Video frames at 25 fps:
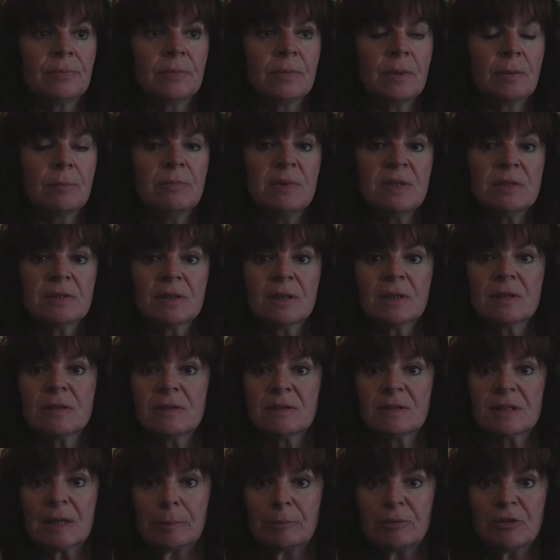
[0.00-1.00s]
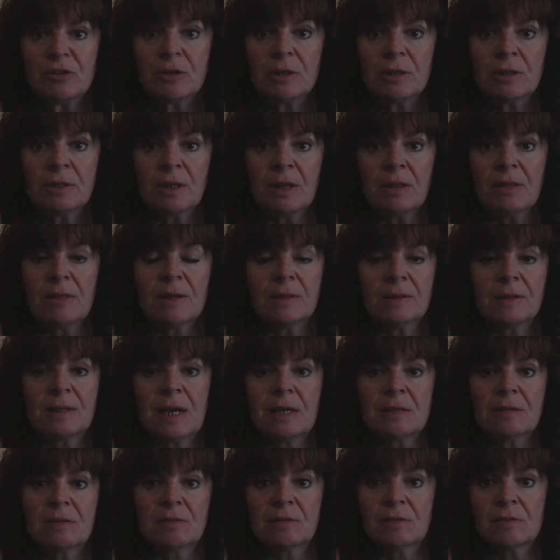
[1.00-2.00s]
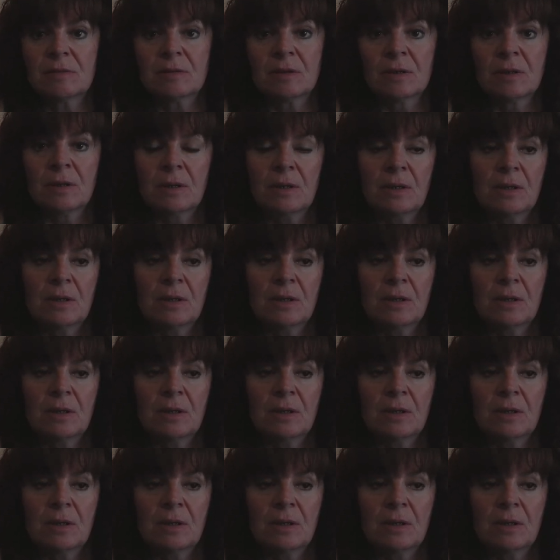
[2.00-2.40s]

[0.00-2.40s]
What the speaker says: misconception that that's